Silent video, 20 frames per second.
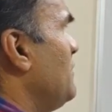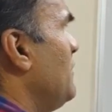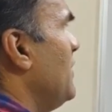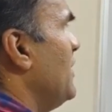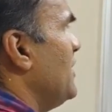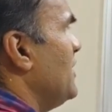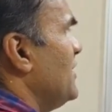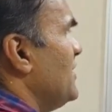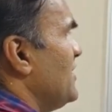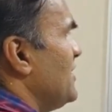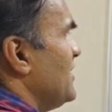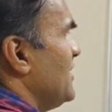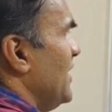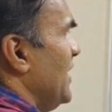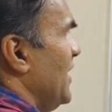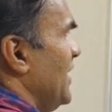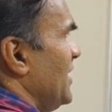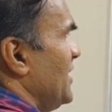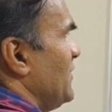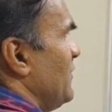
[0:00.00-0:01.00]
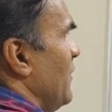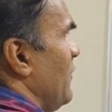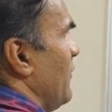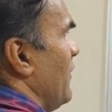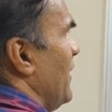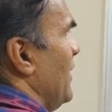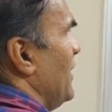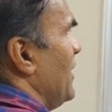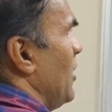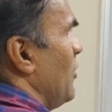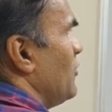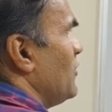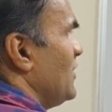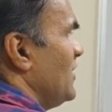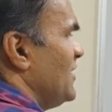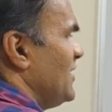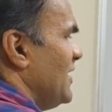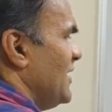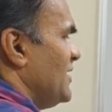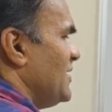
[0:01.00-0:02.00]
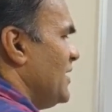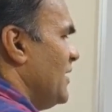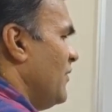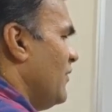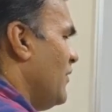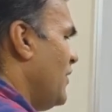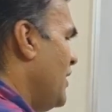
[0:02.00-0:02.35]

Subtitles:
months it is 15,600.